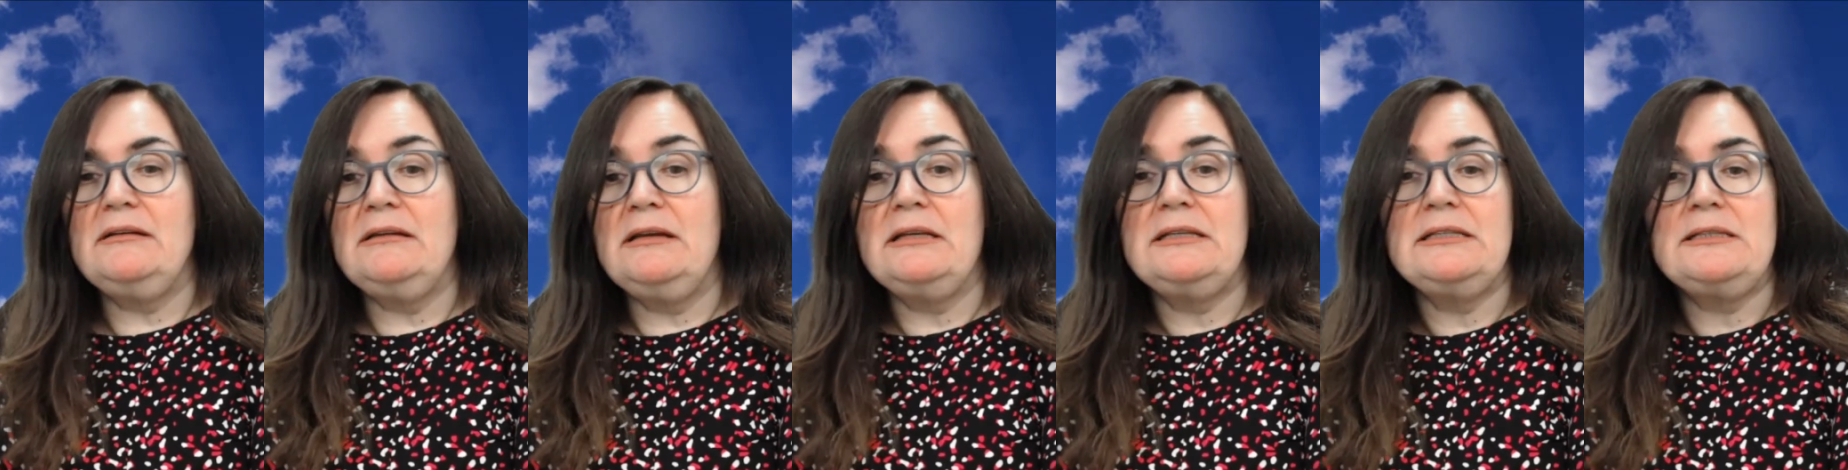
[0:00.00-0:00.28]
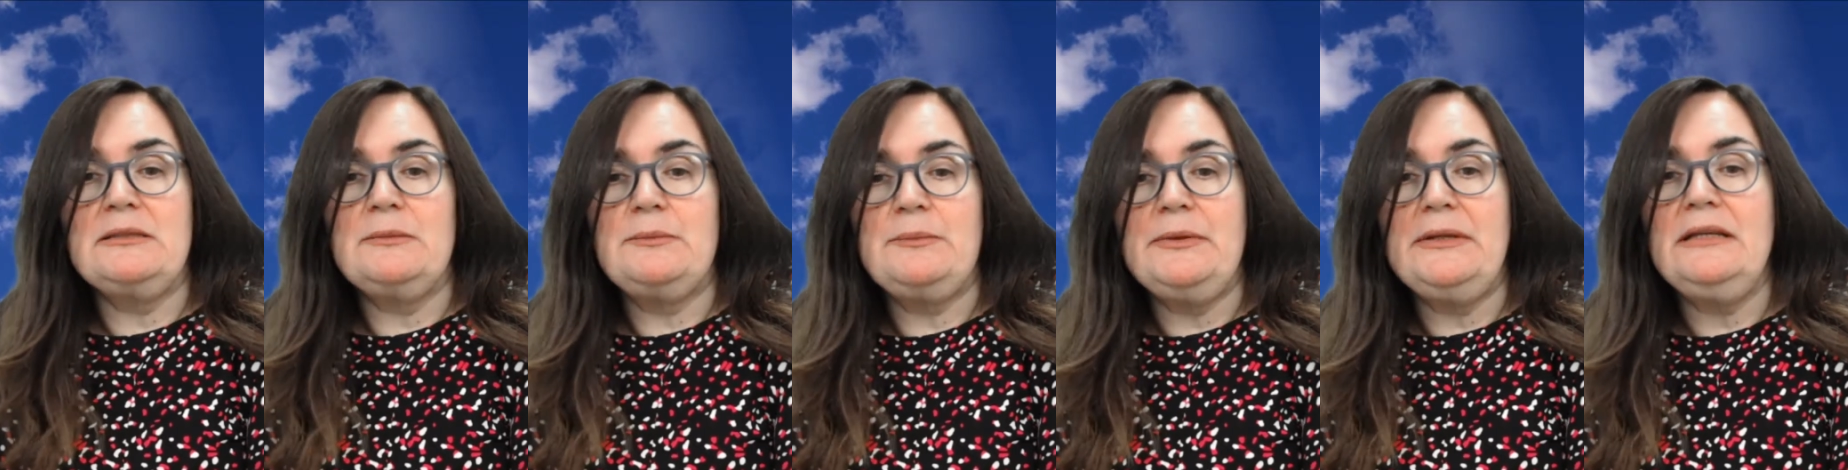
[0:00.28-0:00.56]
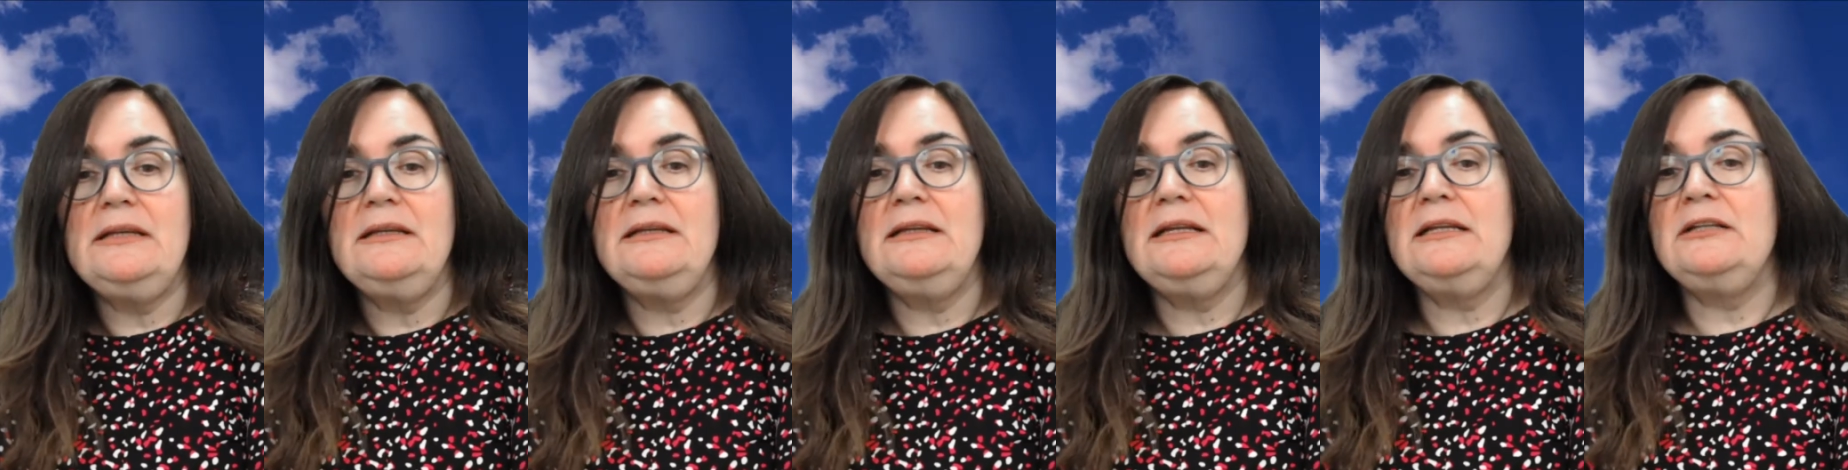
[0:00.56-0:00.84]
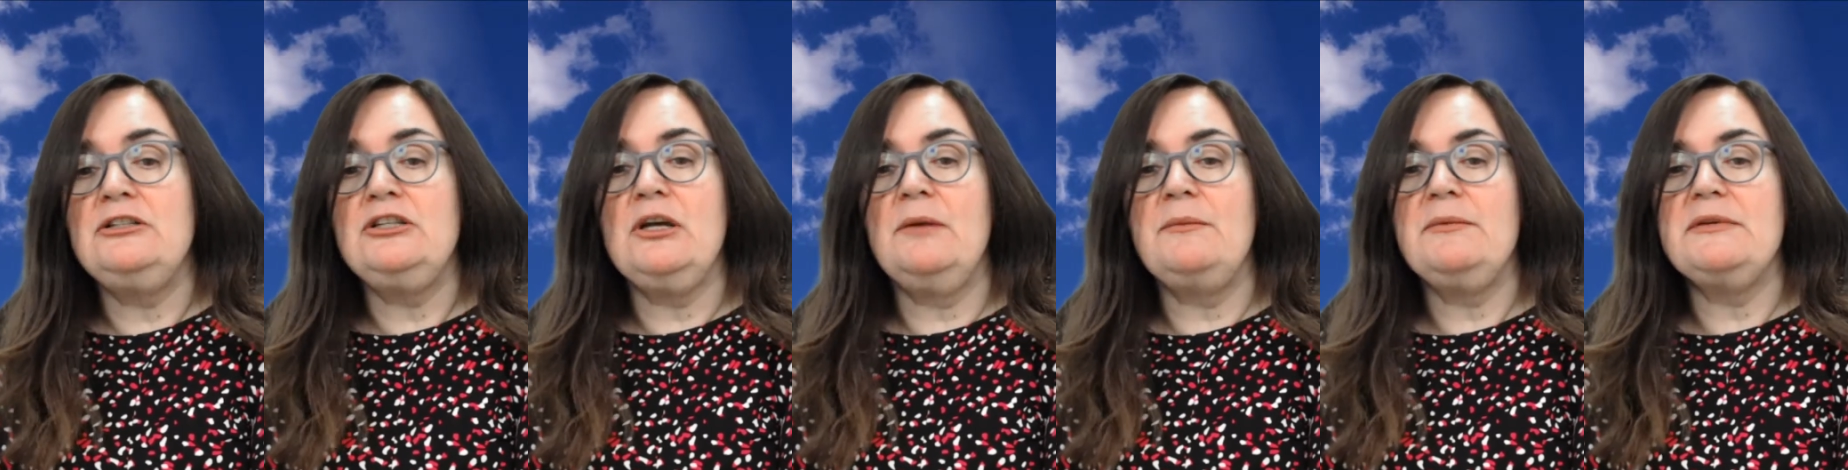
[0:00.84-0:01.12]
his opinion,
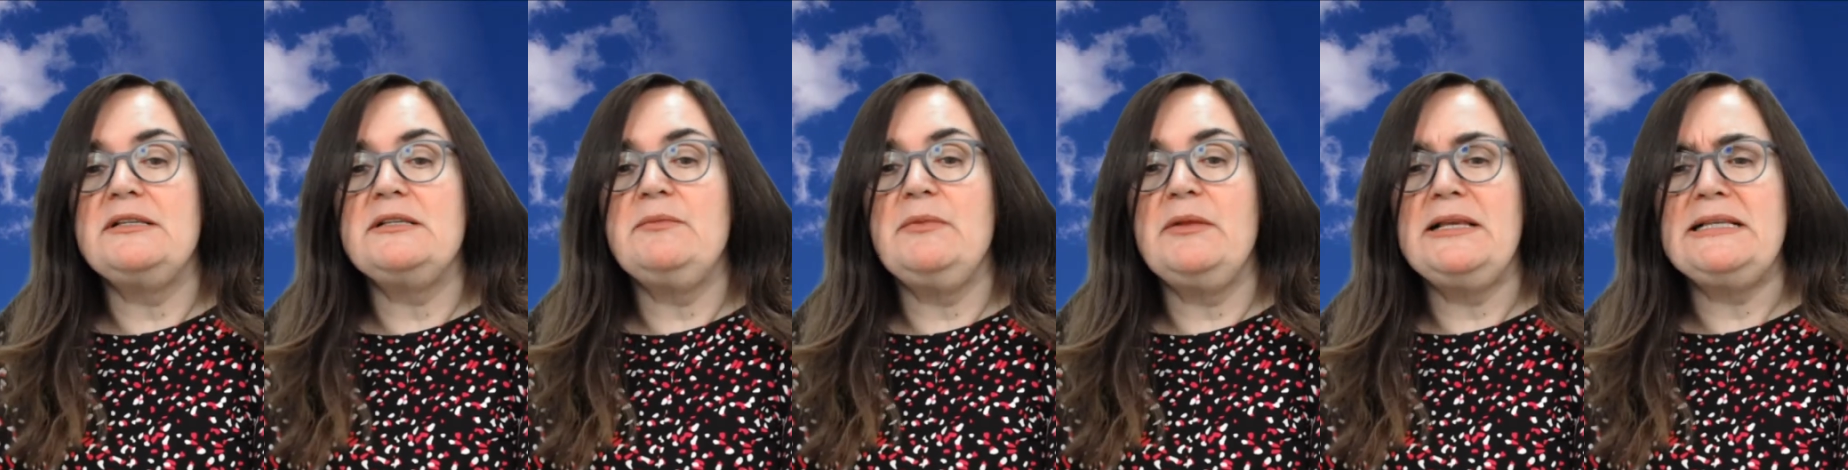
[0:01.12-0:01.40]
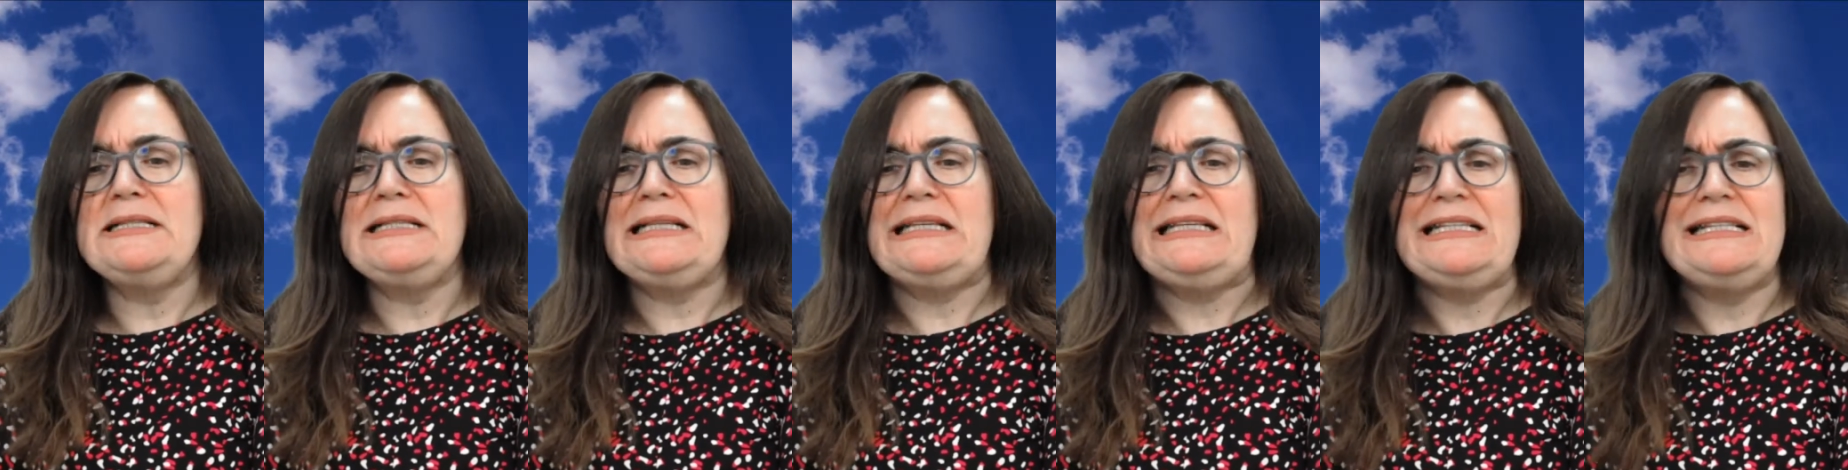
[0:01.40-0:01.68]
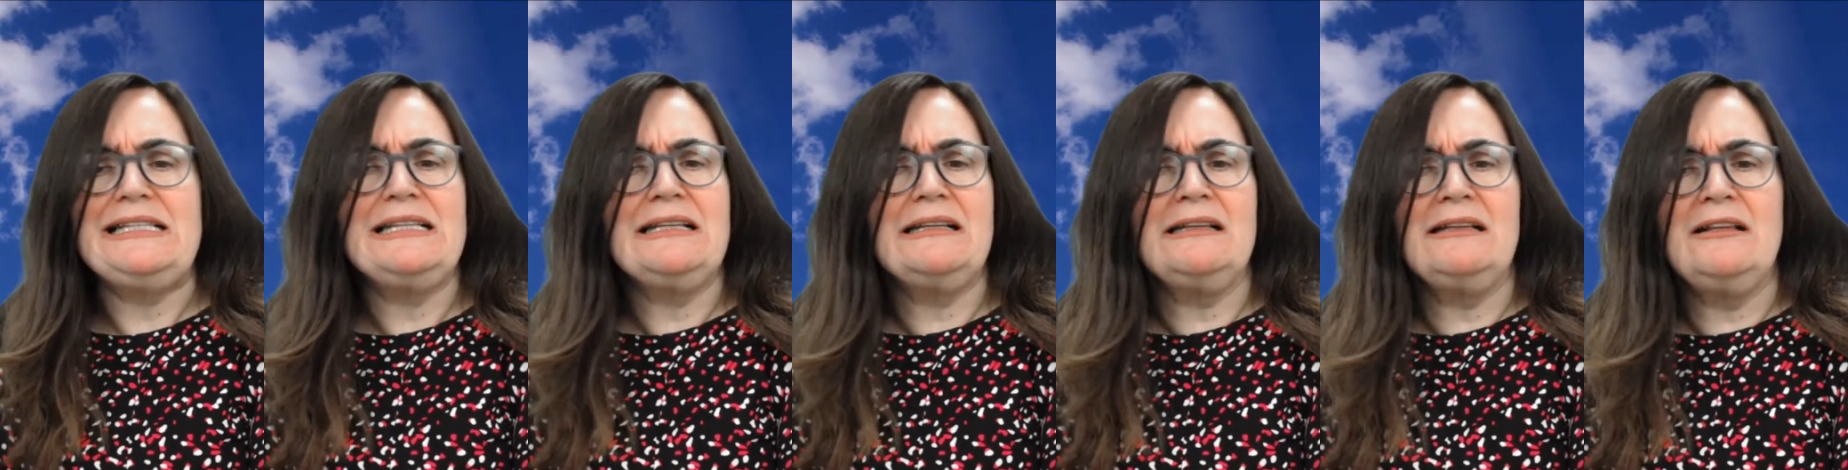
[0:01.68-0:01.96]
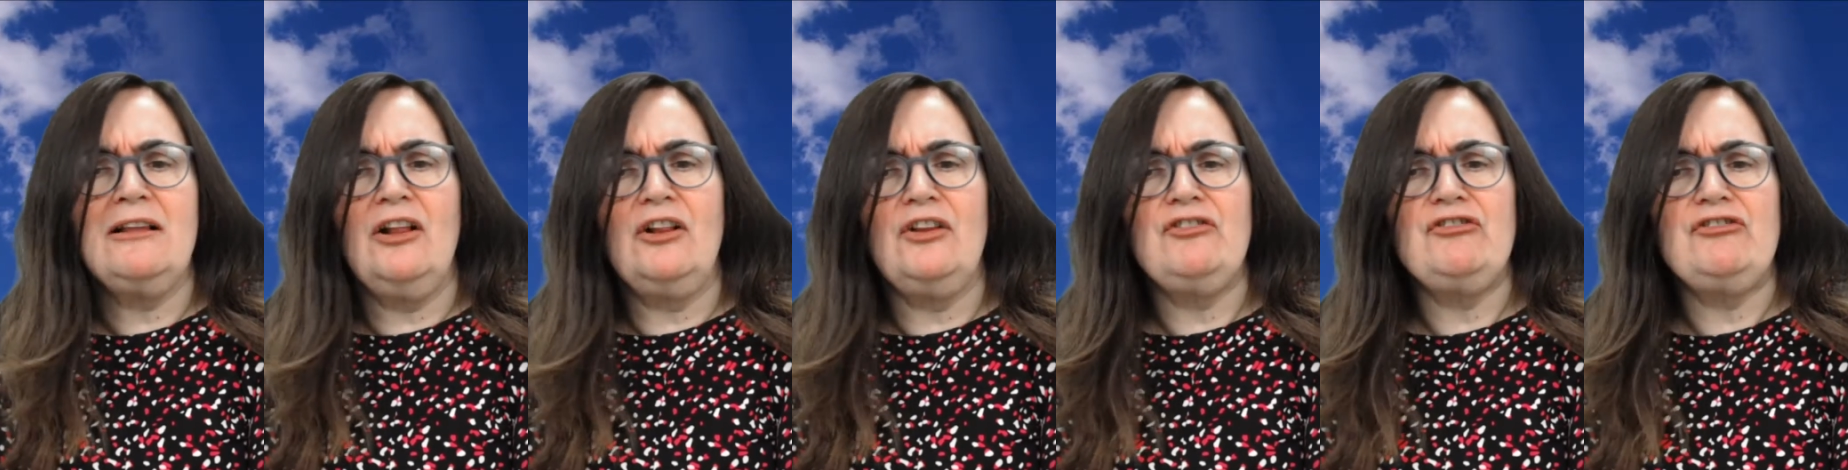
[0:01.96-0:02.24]
and Tom explains that this
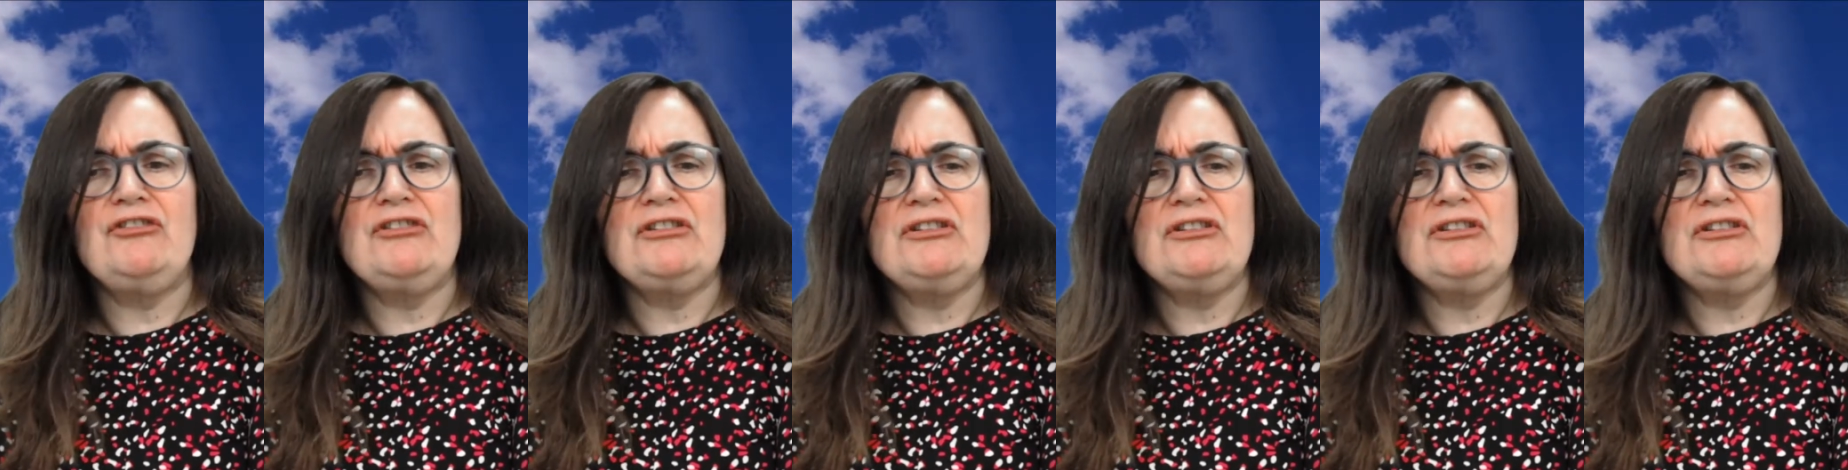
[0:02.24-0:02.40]
technology